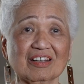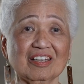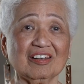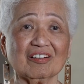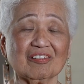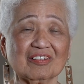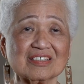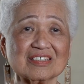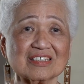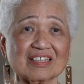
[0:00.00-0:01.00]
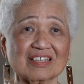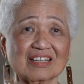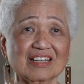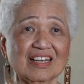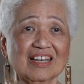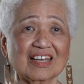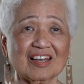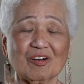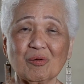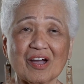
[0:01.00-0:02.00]
It's
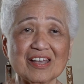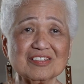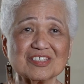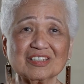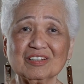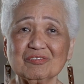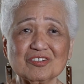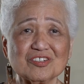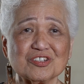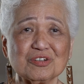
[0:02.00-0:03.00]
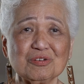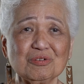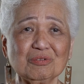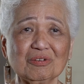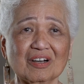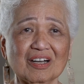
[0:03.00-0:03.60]
Hawaiians live in two